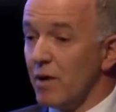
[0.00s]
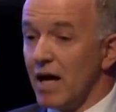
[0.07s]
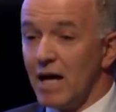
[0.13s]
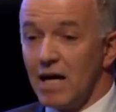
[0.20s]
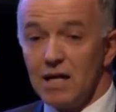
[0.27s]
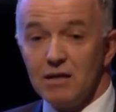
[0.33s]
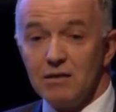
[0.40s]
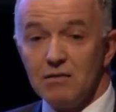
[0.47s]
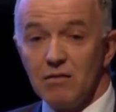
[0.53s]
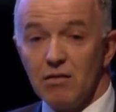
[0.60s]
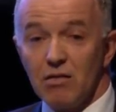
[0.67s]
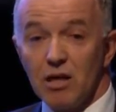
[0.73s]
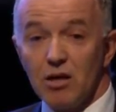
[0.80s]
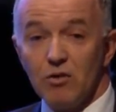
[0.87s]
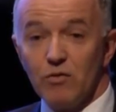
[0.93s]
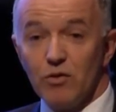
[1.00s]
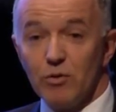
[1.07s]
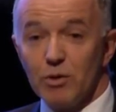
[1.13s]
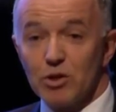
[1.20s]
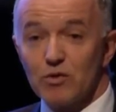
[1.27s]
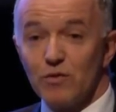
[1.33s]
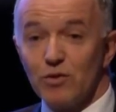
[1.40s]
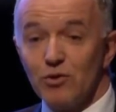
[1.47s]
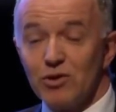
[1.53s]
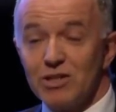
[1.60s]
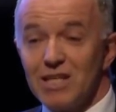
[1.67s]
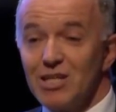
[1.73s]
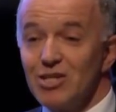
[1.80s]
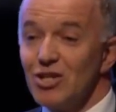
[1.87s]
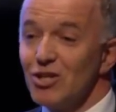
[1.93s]
And thank you very much for your
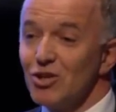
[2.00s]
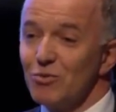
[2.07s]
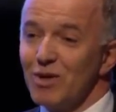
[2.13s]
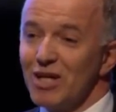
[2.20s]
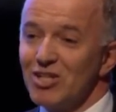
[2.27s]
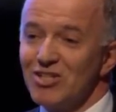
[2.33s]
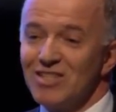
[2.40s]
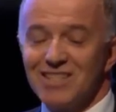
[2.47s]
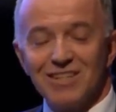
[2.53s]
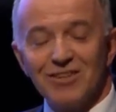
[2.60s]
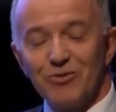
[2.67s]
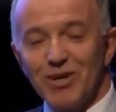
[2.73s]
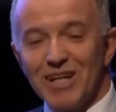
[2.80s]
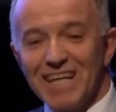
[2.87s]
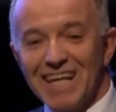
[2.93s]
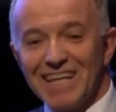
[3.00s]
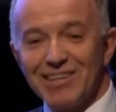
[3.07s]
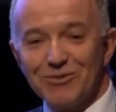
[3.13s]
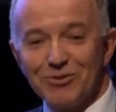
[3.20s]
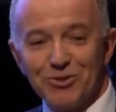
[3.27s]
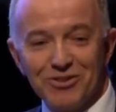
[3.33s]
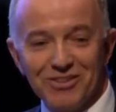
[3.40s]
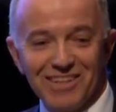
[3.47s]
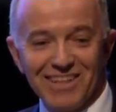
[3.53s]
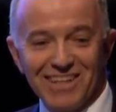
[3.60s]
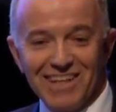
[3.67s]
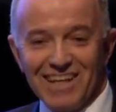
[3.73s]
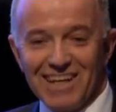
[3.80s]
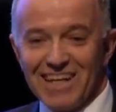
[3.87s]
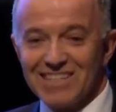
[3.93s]
attention and your patience and not running out the door
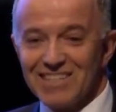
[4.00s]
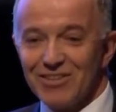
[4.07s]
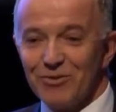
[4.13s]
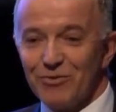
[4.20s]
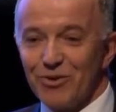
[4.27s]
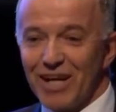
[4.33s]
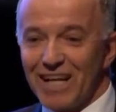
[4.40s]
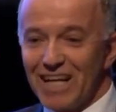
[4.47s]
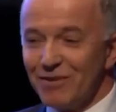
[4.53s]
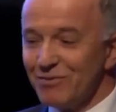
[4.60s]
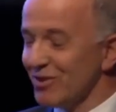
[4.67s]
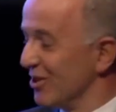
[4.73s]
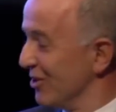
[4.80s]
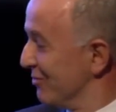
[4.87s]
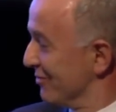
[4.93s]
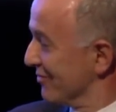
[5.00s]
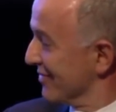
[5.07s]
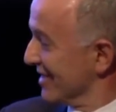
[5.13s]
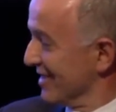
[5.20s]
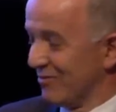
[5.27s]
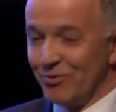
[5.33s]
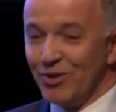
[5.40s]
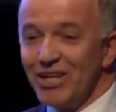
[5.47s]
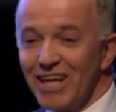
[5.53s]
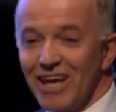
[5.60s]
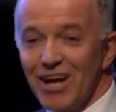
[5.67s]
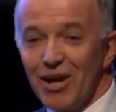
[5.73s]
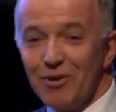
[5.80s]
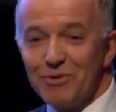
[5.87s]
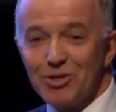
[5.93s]
last thing on Friday afternoon. Free to go
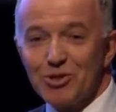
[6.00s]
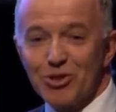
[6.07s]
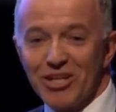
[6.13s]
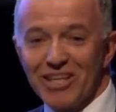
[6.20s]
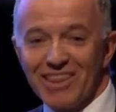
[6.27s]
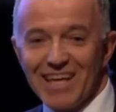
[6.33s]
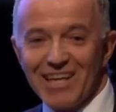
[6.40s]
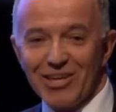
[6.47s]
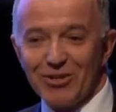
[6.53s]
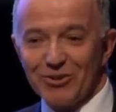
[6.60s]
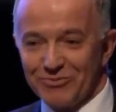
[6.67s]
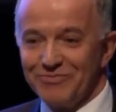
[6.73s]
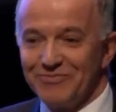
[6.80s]
home. Enjoy. Thank you.